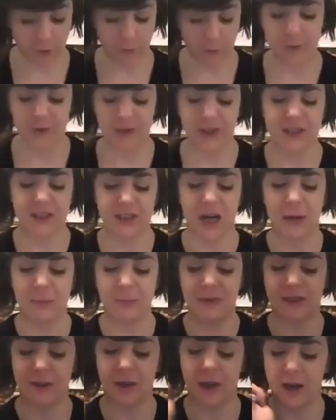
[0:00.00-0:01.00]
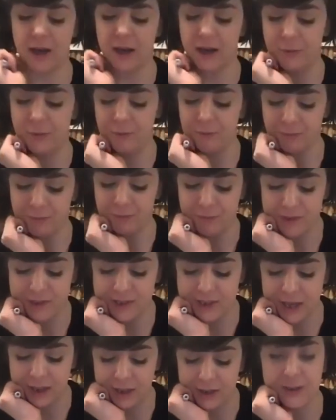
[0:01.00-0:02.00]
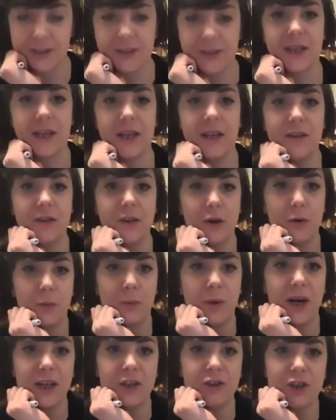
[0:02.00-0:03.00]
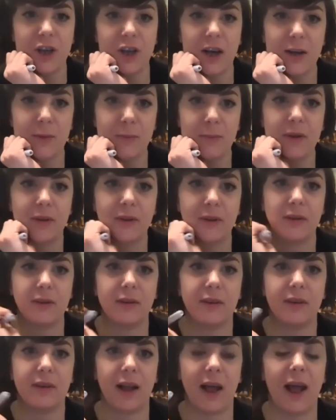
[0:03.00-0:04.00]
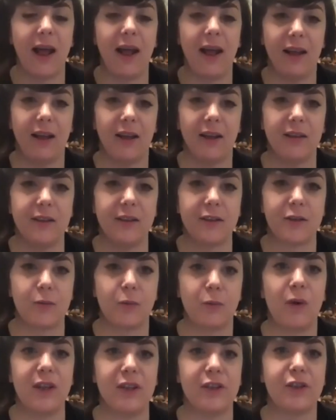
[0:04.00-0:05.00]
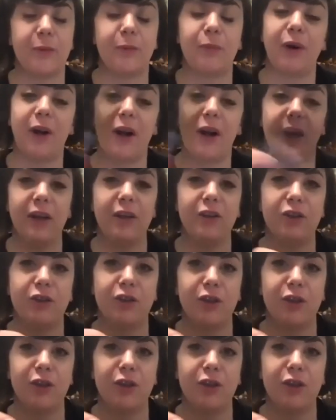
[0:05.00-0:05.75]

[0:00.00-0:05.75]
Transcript: what were the top um, sellers in the wine shop, and what surprised